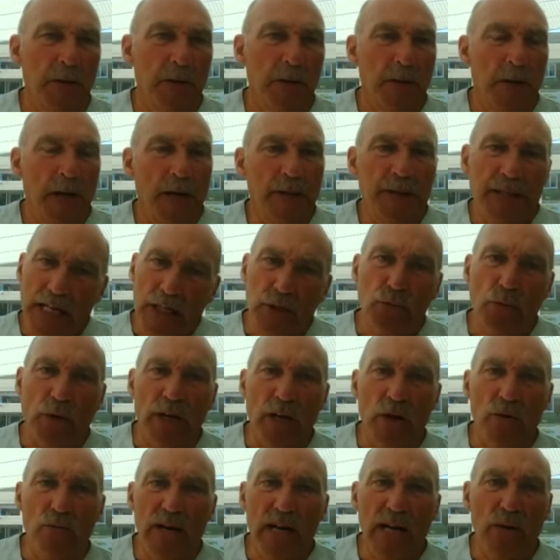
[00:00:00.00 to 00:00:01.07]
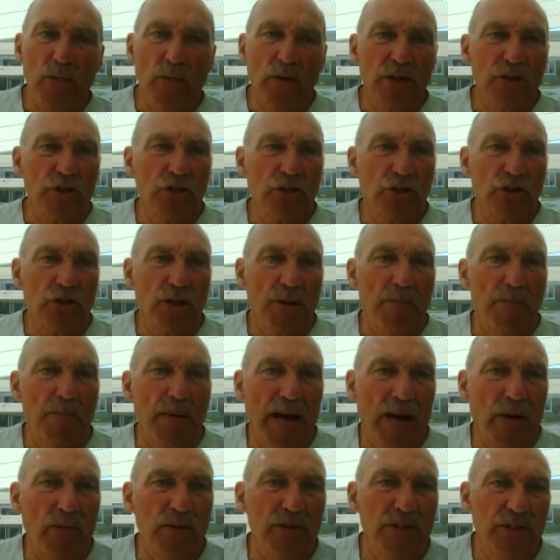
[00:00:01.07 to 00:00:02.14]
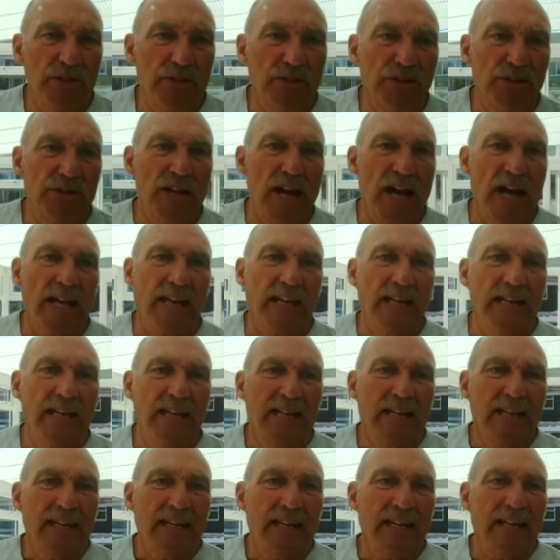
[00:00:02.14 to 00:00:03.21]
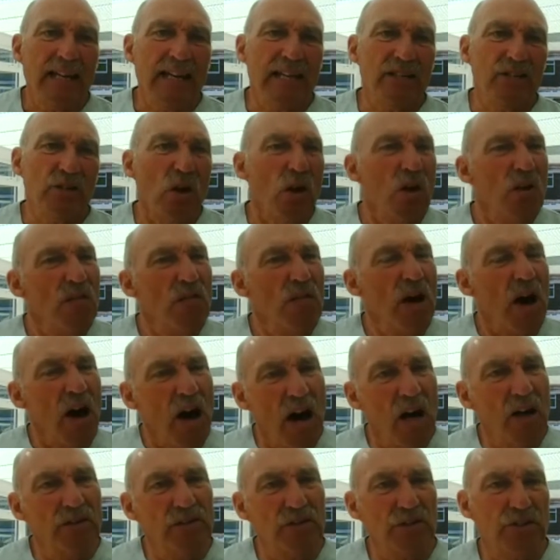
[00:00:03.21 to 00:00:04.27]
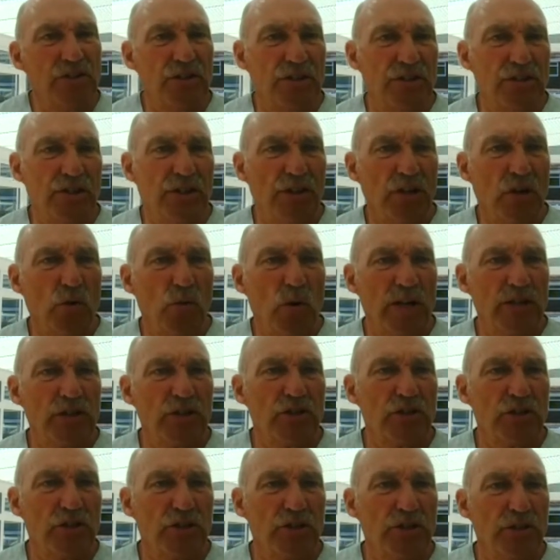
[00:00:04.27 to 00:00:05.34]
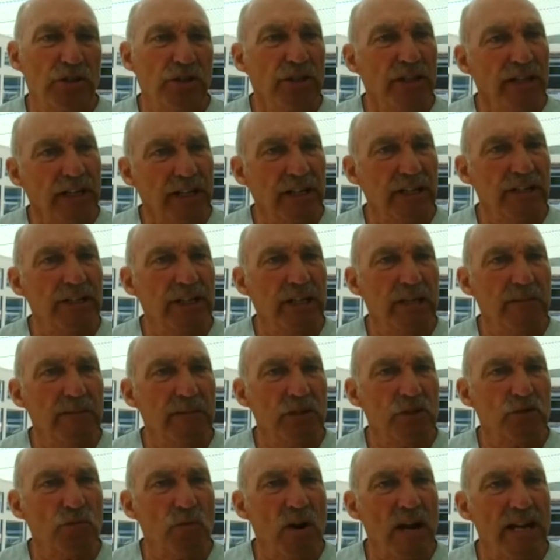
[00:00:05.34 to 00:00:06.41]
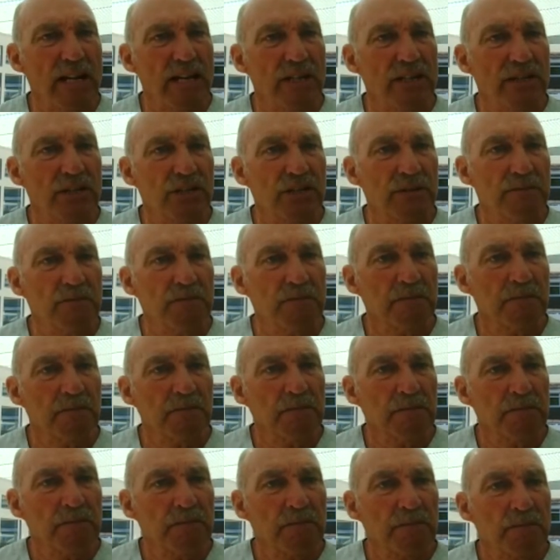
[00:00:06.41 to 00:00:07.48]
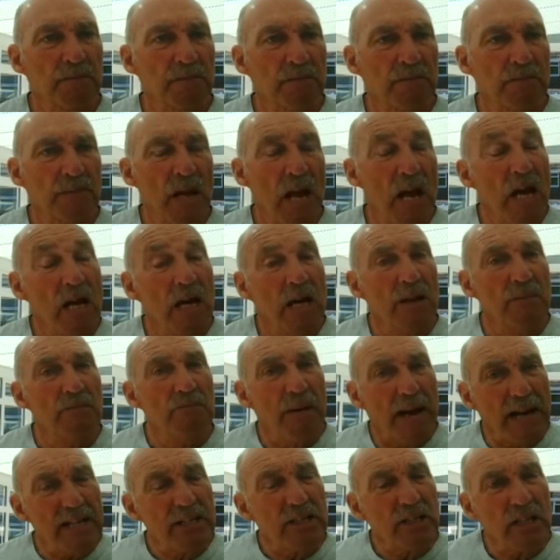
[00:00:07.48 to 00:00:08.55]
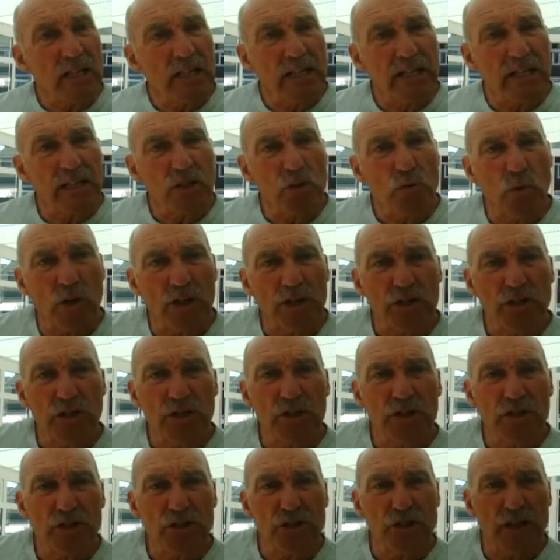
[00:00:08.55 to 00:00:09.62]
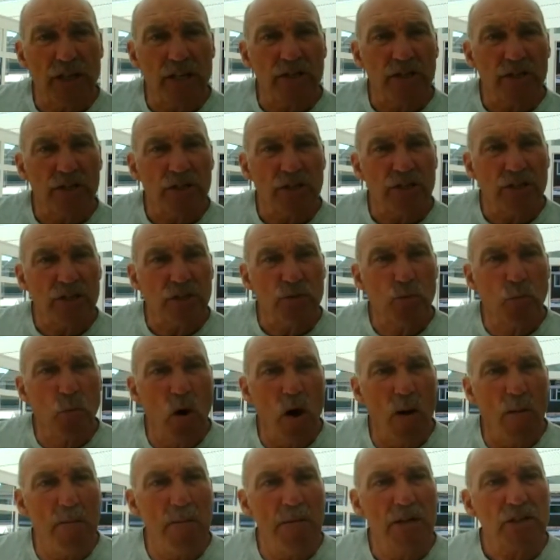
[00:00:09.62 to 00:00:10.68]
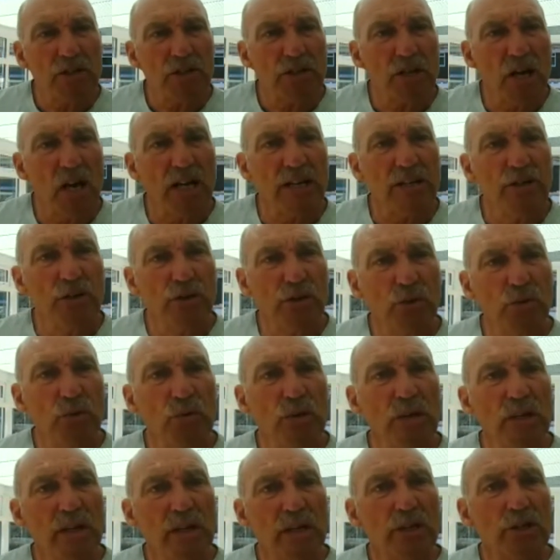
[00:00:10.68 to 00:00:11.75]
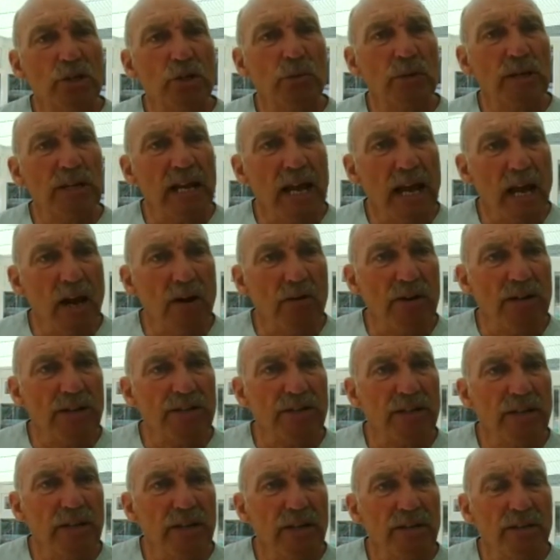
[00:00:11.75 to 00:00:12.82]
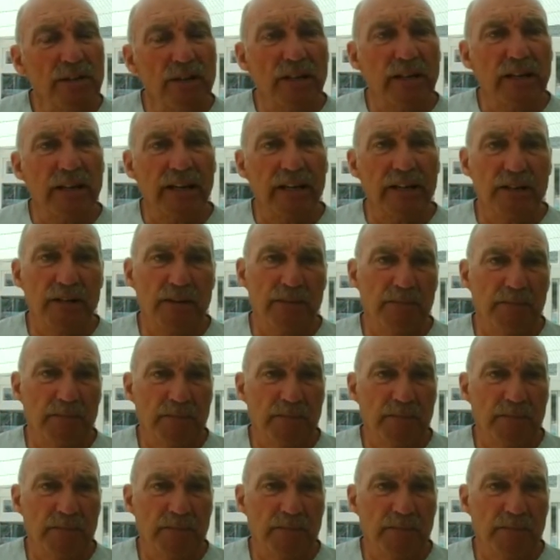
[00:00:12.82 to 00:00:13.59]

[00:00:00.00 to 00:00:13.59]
And that's what I really want to just unpack with you today is the answer to the question that Nicodemus raised. And basically, his question to Jesus is, What must I do to inherit the kingdom?